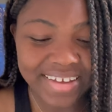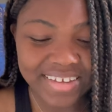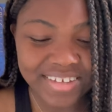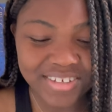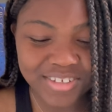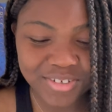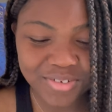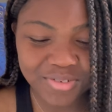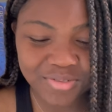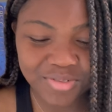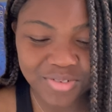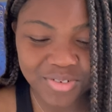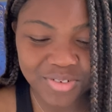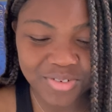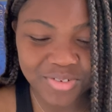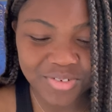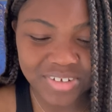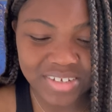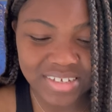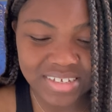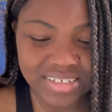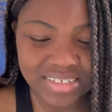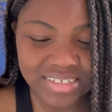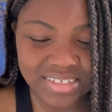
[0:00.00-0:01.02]
His crew
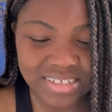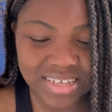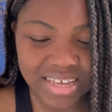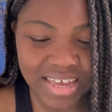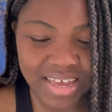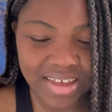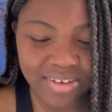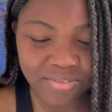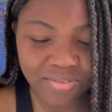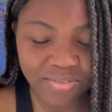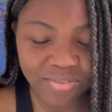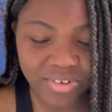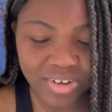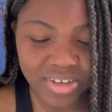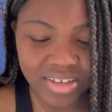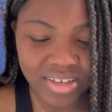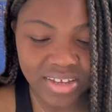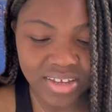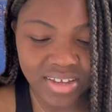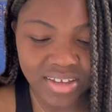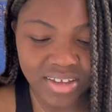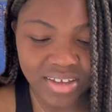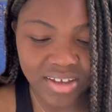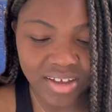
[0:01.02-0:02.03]
is
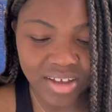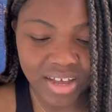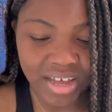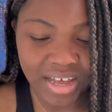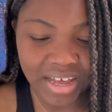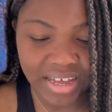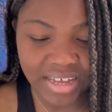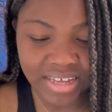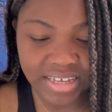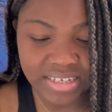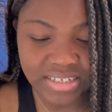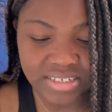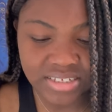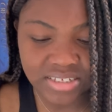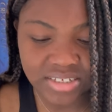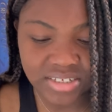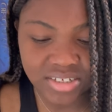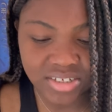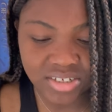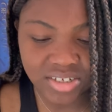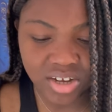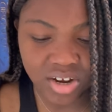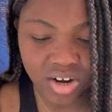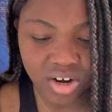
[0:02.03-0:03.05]
every
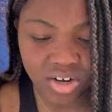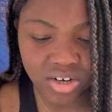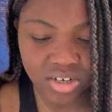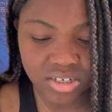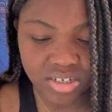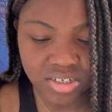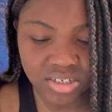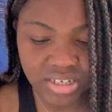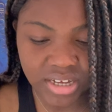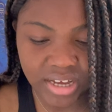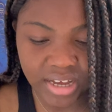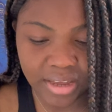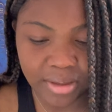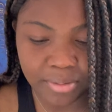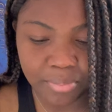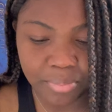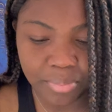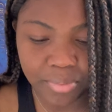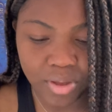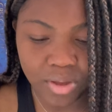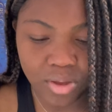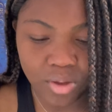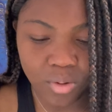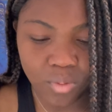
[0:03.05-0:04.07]
heist archetype
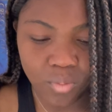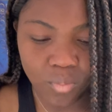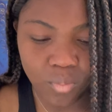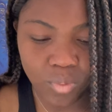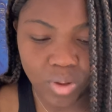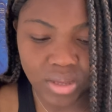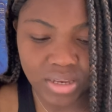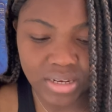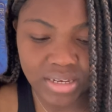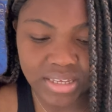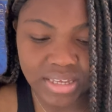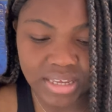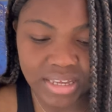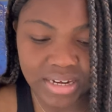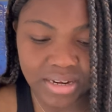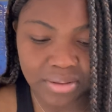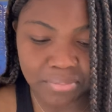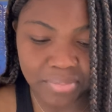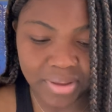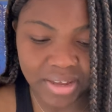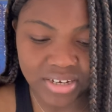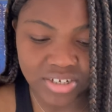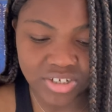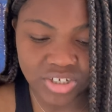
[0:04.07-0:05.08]
one can
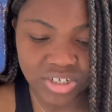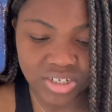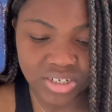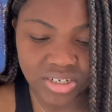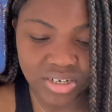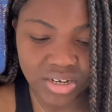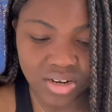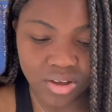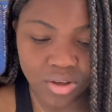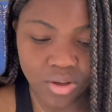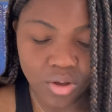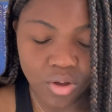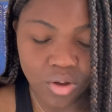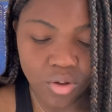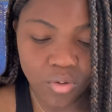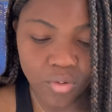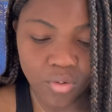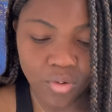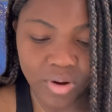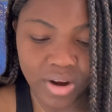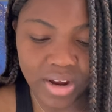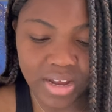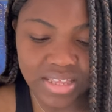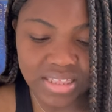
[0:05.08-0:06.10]
imagine,
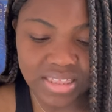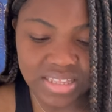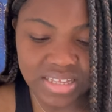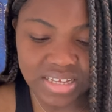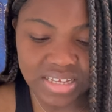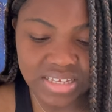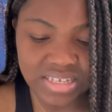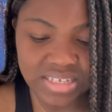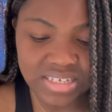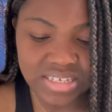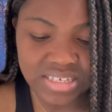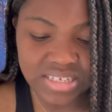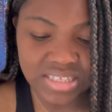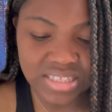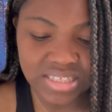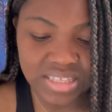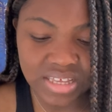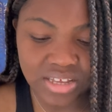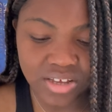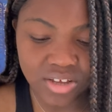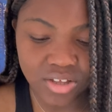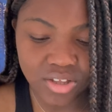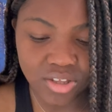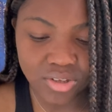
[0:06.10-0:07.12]
or at least the
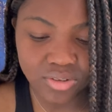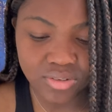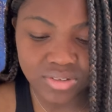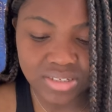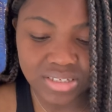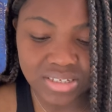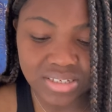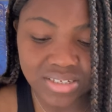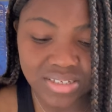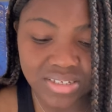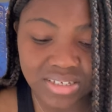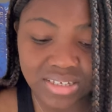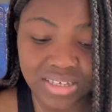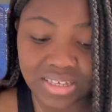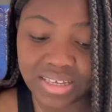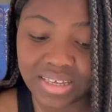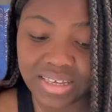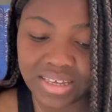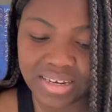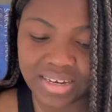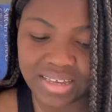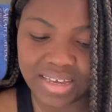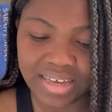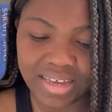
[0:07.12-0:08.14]
closest he
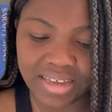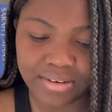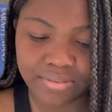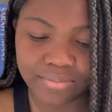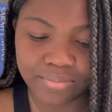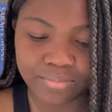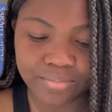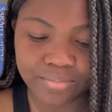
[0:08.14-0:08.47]
can get.